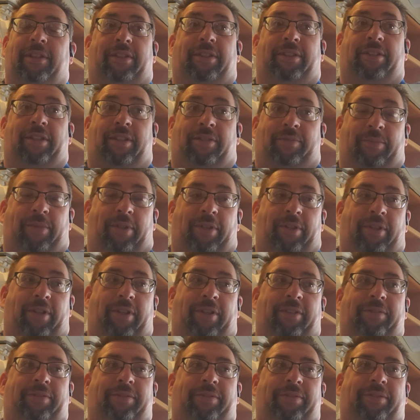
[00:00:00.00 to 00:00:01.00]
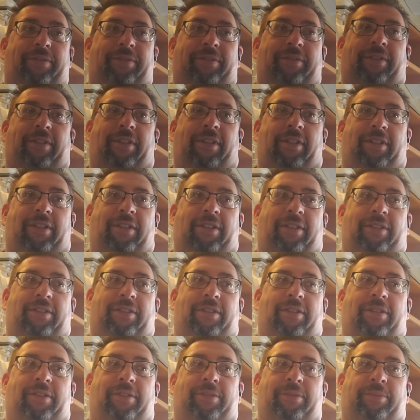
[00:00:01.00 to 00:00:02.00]
Saved my life. And
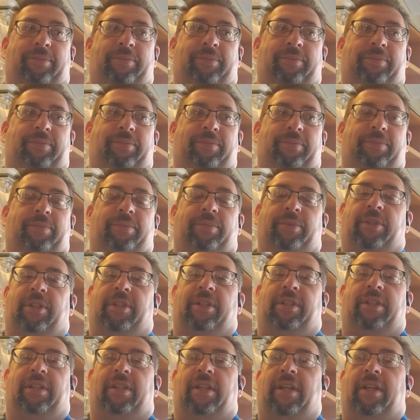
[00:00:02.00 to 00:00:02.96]
then um, put in the